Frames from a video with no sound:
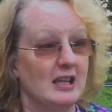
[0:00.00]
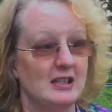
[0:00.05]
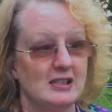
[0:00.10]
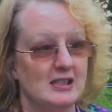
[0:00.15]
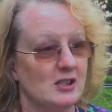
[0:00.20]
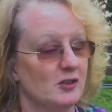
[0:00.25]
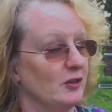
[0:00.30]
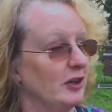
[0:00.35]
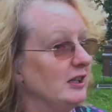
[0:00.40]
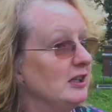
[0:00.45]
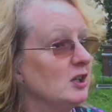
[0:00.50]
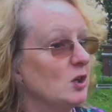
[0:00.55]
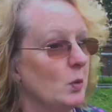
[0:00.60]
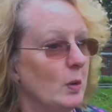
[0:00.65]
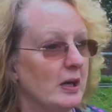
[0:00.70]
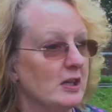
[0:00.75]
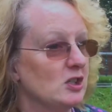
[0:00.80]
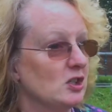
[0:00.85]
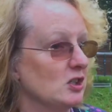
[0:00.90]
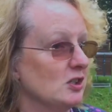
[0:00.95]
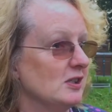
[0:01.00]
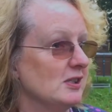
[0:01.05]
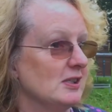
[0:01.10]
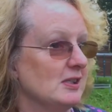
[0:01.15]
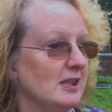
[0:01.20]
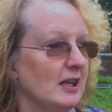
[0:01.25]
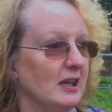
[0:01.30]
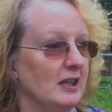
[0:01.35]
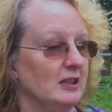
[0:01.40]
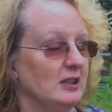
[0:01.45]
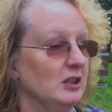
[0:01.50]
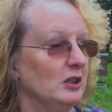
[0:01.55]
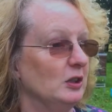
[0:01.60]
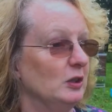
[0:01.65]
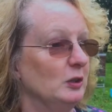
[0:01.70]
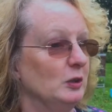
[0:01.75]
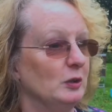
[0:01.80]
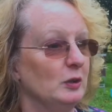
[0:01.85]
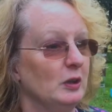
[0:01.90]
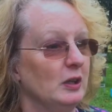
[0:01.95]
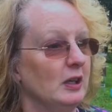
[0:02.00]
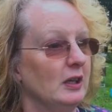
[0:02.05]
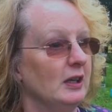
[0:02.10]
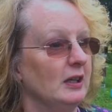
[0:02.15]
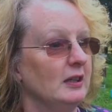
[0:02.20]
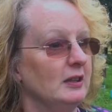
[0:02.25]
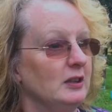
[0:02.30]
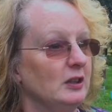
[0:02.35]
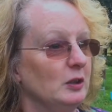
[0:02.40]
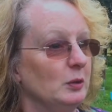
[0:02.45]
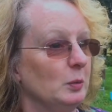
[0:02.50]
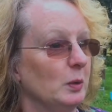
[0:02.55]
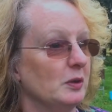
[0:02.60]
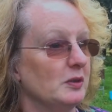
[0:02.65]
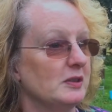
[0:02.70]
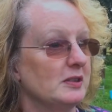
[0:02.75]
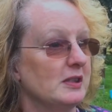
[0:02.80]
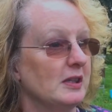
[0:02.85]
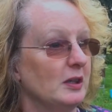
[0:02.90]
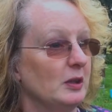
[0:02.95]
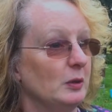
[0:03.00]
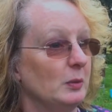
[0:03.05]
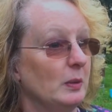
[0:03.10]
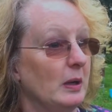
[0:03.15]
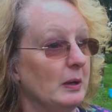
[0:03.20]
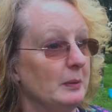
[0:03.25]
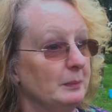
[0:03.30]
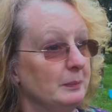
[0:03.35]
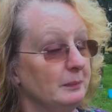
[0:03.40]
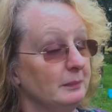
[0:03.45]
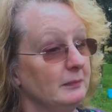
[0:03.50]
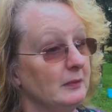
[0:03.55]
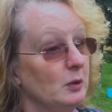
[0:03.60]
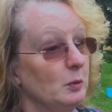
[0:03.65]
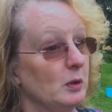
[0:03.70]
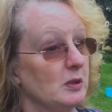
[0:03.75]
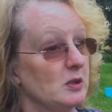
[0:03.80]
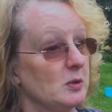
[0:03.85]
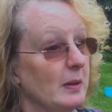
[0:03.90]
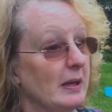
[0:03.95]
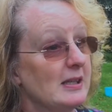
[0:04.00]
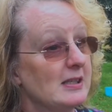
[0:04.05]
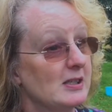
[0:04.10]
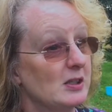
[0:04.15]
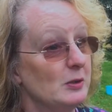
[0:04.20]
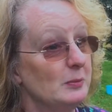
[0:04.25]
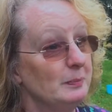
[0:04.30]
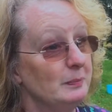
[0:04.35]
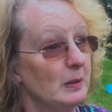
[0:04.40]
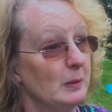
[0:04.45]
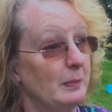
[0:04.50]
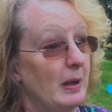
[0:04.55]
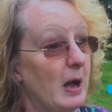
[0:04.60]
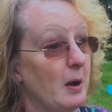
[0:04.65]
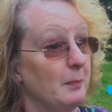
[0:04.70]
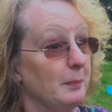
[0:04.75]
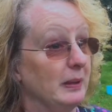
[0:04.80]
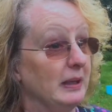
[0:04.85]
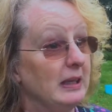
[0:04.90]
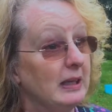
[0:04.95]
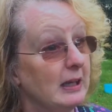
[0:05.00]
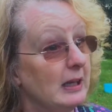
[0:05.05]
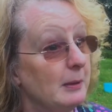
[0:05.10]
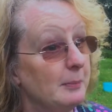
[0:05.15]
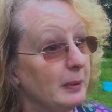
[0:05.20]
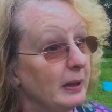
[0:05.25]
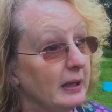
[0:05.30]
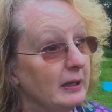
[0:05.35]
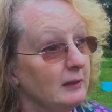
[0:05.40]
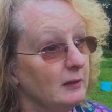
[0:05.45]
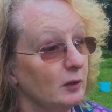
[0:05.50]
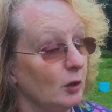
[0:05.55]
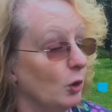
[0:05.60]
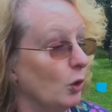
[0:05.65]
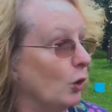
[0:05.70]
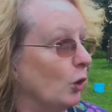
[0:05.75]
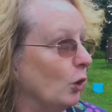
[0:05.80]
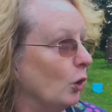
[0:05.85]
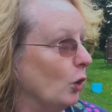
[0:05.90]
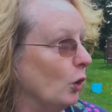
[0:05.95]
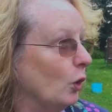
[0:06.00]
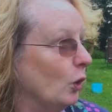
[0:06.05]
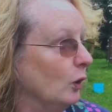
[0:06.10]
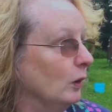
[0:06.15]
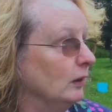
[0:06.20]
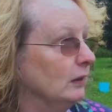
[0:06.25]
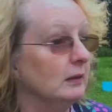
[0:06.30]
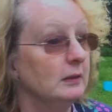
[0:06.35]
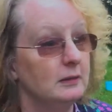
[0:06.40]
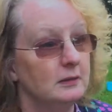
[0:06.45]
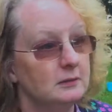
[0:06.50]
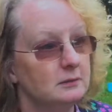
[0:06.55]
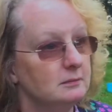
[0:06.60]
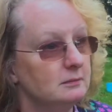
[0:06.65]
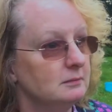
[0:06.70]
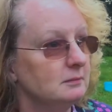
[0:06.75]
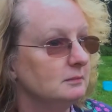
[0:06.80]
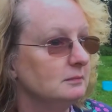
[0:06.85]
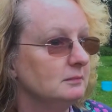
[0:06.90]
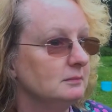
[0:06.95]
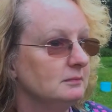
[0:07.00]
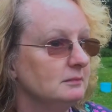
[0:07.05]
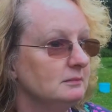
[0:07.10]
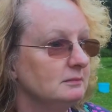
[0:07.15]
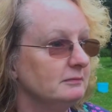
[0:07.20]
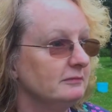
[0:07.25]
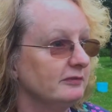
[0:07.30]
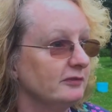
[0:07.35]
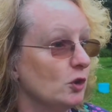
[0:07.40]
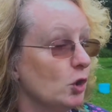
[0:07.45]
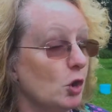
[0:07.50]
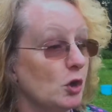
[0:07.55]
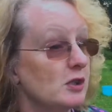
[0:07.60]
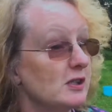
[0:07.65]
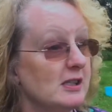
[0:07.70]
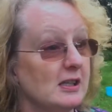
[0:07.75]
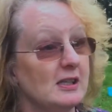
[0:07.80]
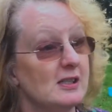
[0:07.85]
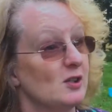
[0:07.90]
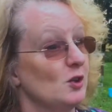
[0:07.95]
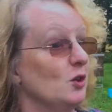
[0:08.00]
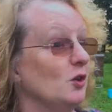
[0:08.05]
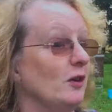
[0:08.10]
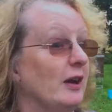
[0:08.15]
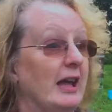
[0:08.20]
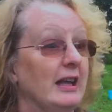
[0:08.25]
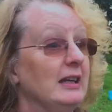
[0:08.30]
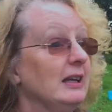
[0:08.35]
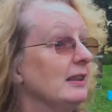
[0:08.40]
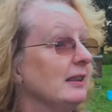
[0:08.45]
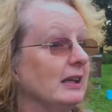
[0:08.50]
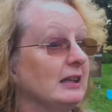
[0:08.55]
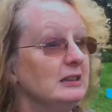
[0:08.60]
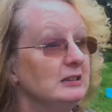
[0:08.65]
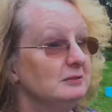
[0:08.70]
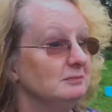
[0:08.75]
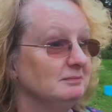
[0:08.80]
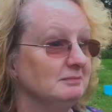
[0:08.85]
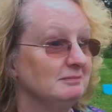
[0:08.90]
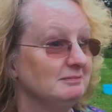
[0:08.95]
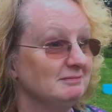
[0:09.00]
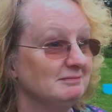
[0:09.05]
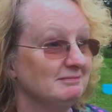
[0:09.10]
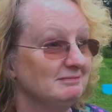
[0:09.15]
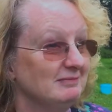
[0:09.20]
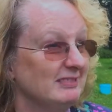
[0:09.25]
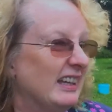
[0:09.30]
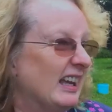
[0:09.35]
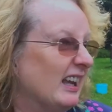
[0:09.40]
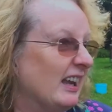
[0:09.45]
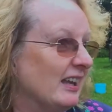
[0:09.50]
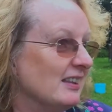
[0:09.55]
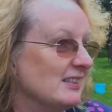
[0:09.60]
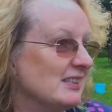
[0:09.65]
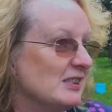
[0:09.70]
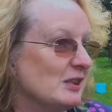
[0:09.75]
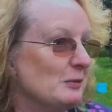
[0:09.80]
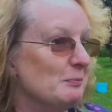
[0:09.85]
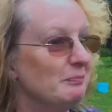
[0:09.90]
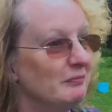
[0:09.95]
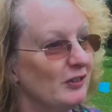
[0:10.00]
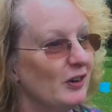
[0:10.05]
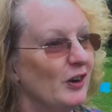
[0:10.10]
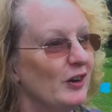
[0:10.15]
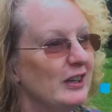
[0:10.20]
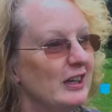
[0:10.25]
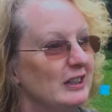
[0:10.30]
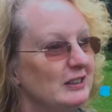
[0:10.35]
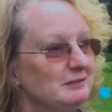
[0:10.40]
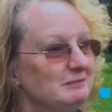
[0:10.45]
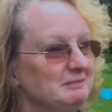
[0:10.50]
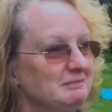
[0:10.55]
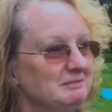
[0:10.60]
answer any questions that you want to ask them about beekeeping or courses or anything. They'll answer them for you.